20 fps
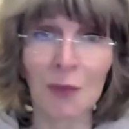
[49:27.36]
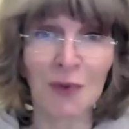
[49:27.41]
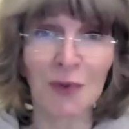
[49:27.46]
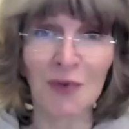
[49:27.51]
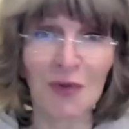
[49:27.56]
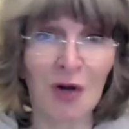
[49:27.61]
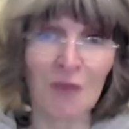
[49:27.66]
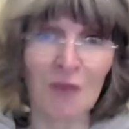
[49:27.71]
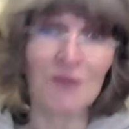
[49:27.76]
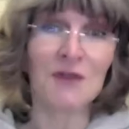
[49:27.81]

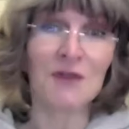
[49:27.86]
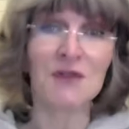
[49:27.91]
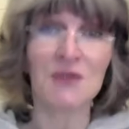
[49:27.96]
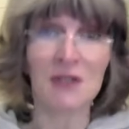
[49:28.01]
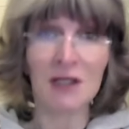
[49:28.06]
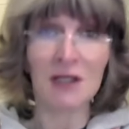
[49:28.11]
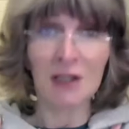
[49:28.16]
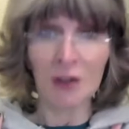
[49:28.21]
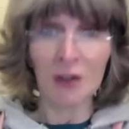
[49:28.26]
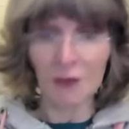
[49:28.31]
moon,
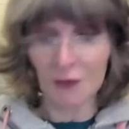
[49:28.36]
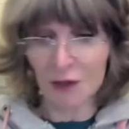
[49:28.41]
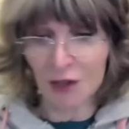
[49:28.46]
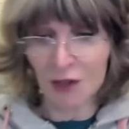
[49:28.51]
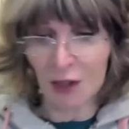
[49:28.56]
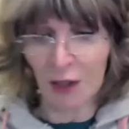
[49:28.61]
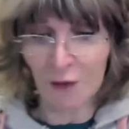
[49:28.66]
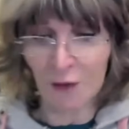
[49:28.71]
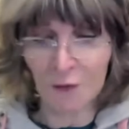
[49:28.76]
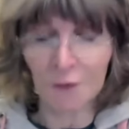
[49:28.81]
obviously, on the
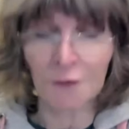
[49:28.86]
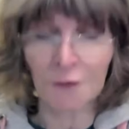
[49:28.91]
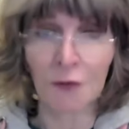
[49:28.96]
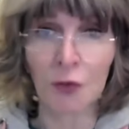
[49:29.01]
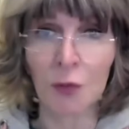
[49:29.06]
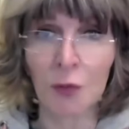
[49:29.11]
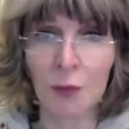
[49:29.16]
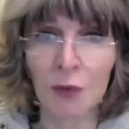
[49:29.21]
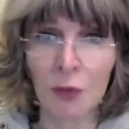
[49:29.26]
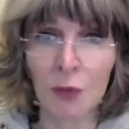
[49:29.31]
day of the
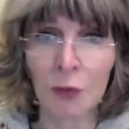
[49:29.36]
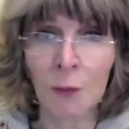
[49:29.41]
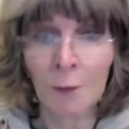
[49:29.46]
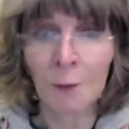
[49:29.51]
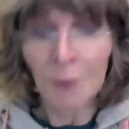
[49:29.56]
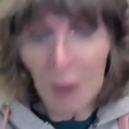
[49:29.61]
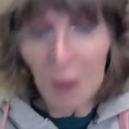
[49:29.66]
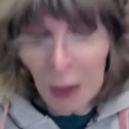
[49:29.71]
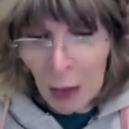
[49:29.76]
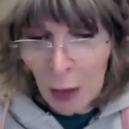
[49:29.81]
full moon,
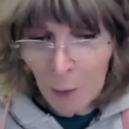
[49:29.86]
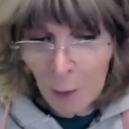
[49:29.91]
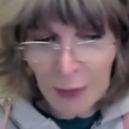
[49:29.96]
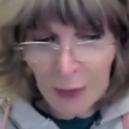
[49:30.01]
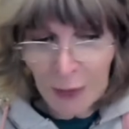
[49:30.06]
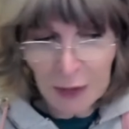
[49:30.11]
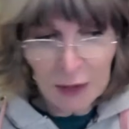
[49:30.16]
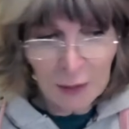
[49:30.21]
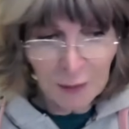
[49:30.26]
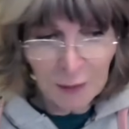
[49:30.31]

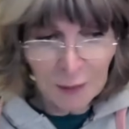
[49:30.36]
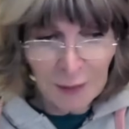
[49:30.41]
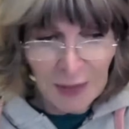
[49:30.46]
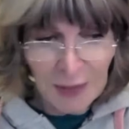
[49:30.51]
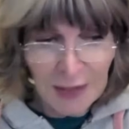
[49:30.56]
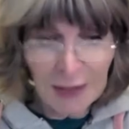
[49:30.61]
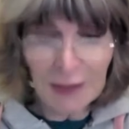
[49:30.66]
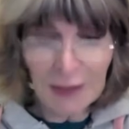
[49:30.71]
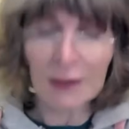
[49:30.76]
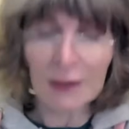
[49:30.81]
but be
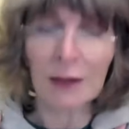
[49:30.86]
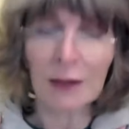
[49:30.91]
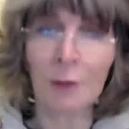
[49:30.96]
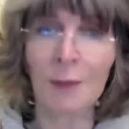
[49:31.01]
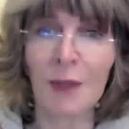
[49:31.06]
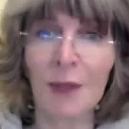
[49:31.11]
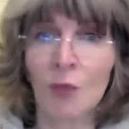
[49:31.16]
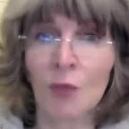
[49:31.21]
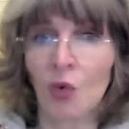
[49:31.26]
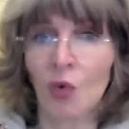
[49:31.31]
a little
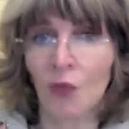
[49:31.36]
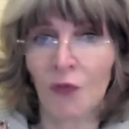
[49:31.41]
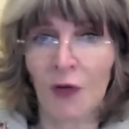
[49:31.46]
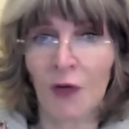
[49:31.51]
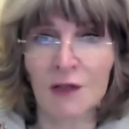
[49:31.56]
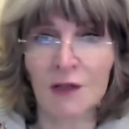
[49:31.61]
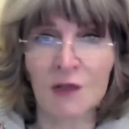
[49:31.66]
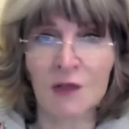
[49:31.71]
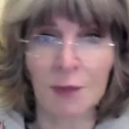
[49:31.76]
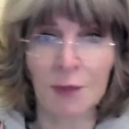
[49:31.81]
bit more
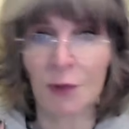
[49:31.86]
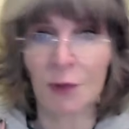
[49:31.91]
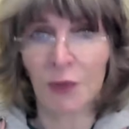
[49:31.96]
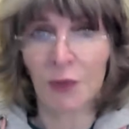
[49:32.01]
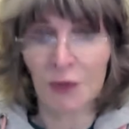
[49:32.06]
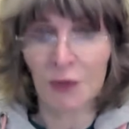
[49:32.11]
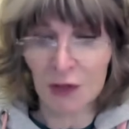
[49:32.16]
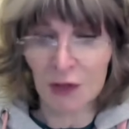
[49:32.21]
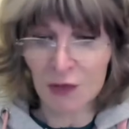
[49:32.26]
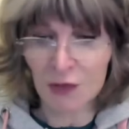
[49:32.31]
flexible
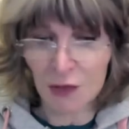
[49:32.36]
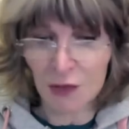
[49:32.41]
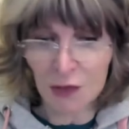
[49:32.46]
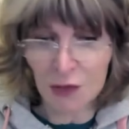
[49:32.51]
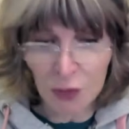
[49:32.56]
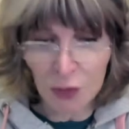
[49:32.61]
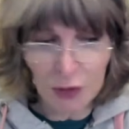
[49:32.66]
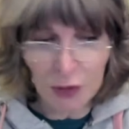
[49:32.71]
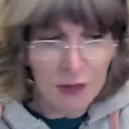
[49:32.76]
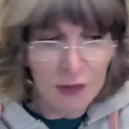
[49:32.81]
with this. As
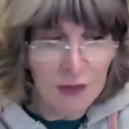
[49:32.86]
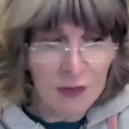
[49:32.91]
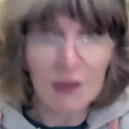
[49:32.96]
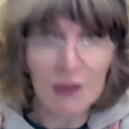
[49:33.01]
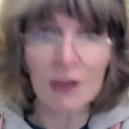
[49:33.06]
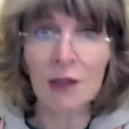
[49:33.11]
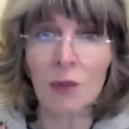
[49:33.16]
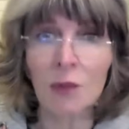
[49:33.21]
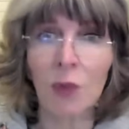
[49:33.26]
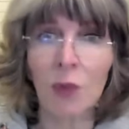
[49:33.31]
you can
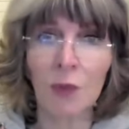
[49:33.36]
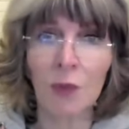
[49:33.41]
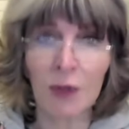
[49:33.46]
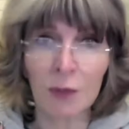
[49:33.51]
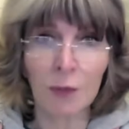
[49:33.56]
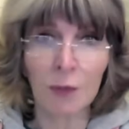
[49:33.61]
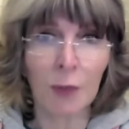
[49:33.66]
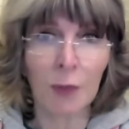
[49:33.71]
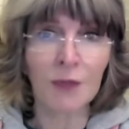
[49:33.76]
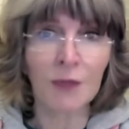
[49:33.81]
see, when
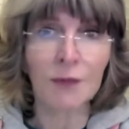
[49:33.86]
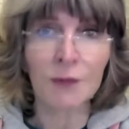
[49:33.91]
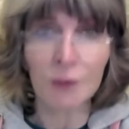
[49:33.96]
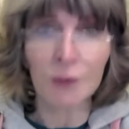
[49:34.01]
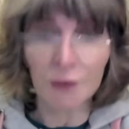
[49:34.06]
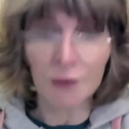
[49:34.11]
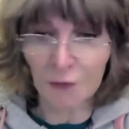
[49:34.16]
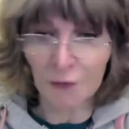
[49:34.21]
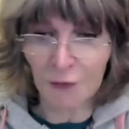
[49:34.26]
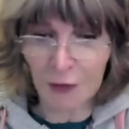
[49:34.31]
we went through
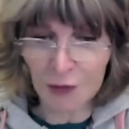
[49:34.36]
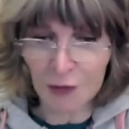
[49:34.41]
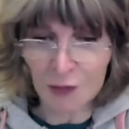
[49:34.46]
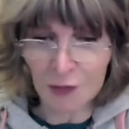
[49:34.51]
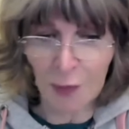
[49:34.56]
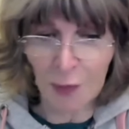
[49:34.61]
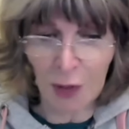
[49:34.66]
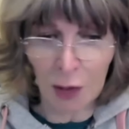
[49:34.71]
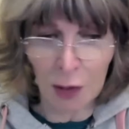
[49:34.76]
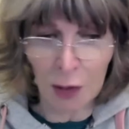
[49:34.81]
the first
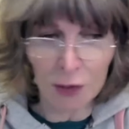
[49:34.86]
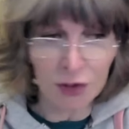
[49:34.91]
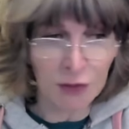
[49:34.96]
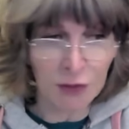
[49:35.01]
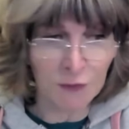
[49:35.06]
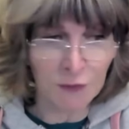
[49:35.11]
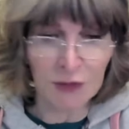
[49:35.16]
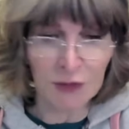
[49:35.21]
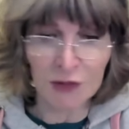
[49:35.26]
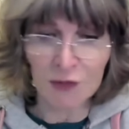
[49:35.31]
part
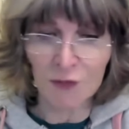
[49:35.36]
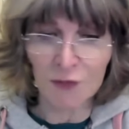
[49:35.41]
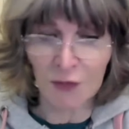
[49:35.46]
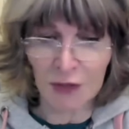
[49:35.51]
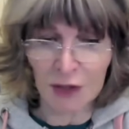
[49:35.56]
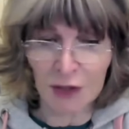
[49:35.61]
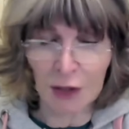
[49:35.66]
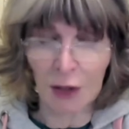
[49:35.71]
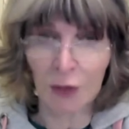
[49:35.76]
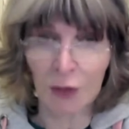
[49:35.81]
of this
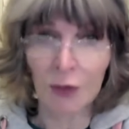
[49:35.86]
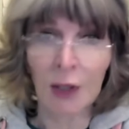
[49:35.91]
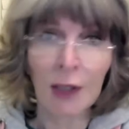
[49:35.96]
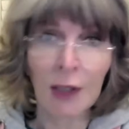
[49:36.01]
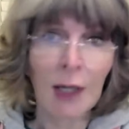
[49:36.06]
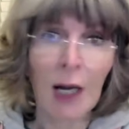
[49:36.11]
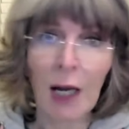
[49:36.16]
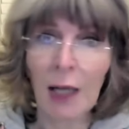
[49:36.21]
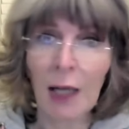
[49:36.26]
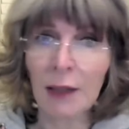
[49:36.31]
video,
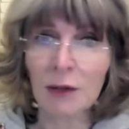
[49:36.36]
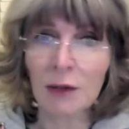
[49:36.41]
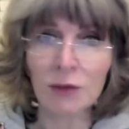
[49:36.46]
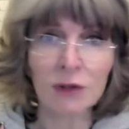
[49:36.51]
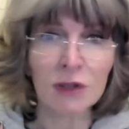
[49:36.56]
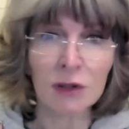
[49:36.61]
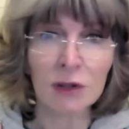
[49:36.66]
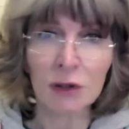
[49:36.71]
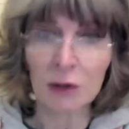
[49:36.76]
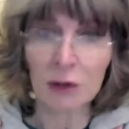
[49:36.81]
I
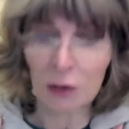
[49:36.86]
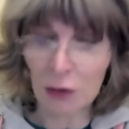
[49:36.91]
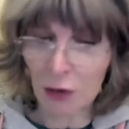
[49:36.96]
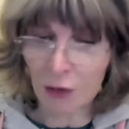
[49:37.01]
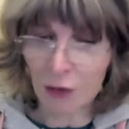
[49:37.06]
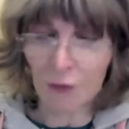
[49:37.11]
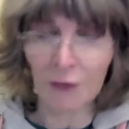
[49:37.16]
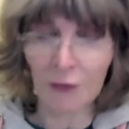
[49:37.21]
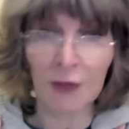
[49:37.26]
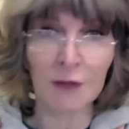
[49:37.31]
looked at a
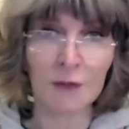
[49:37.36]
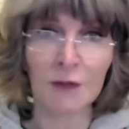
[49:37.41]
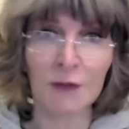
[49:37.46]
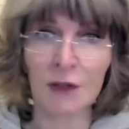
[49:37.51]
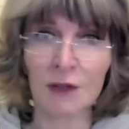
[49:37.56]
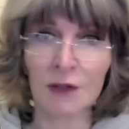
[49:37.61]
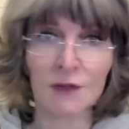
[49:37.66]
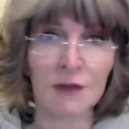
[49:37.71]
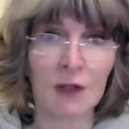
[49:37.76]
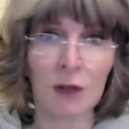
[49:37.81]
lot of other
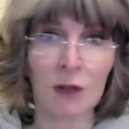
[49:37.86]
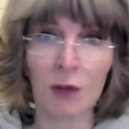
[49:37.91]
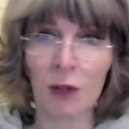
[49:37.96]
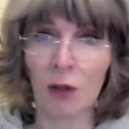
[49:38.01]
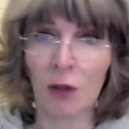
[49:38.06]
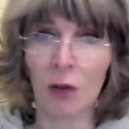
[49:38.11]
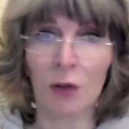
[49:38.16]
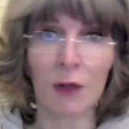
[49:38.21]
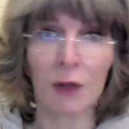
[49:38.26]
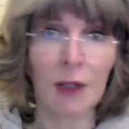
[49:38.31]
things going
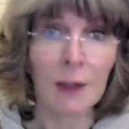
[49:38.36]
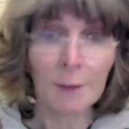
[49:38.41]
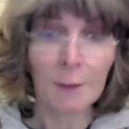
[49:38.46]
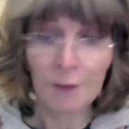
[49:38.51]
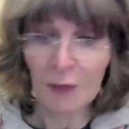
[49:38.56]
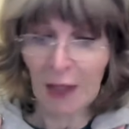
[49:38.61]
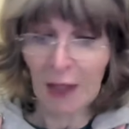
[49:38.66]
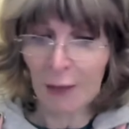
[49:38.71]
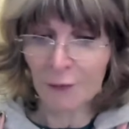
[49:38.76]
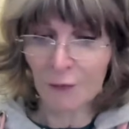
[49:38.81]
on.
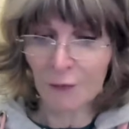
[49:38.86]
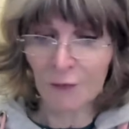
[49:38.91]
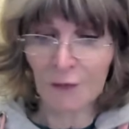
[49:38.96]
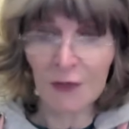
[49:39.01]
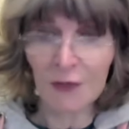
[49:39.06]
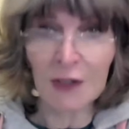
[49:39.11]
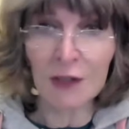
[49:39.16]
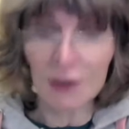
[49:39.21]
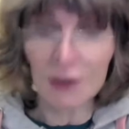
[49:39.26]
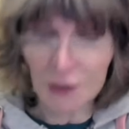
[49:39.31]
That
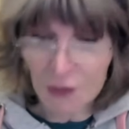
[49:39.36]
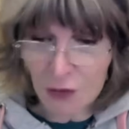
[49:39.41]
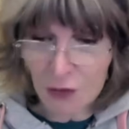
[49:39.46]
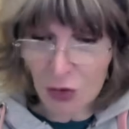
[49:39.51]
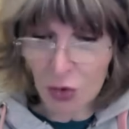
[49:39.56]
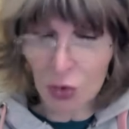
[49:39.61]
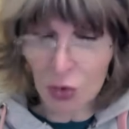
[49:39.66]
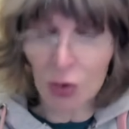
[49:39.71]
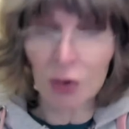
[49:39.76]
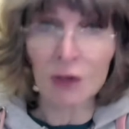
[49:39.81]

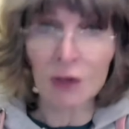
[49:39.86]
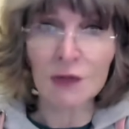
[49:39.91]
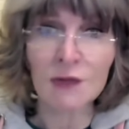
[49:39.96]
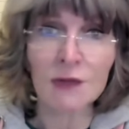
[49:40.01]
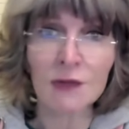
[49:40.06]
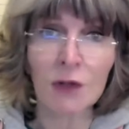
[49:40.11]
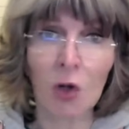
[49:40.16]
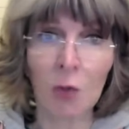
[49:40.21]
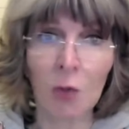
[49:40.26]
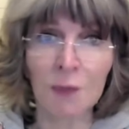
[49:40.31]

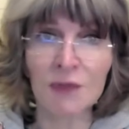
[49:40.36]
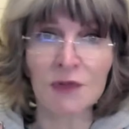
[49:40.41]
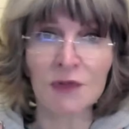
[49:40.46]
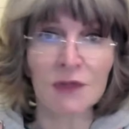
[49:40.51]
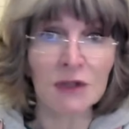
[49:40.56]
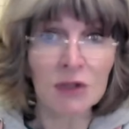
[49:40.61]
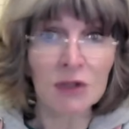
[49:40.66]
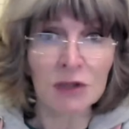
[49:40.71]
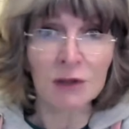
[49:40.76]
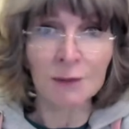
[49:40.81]
Venus-Uranus
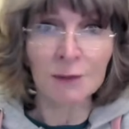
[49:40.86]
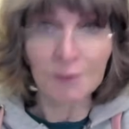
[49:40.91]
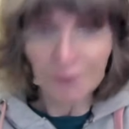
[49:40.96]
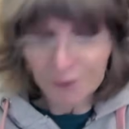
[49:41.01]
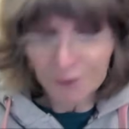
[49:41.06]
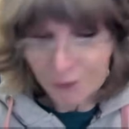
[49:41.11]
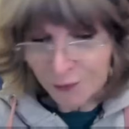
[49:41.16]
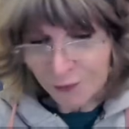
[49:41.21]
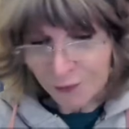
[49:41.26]
opposition,